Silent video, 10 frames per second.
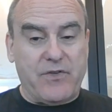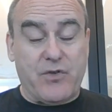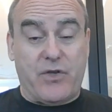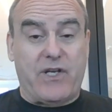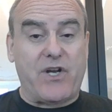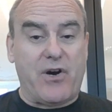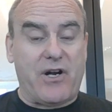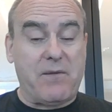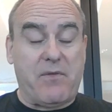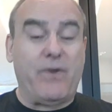the
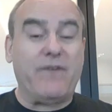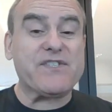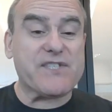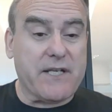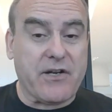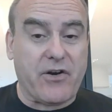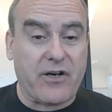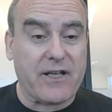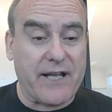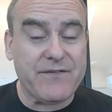economy we've seen in our
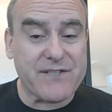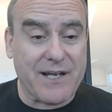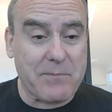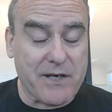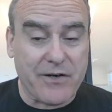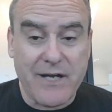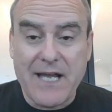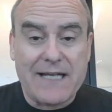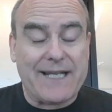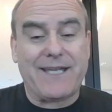lifetime here,
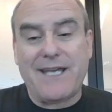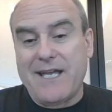like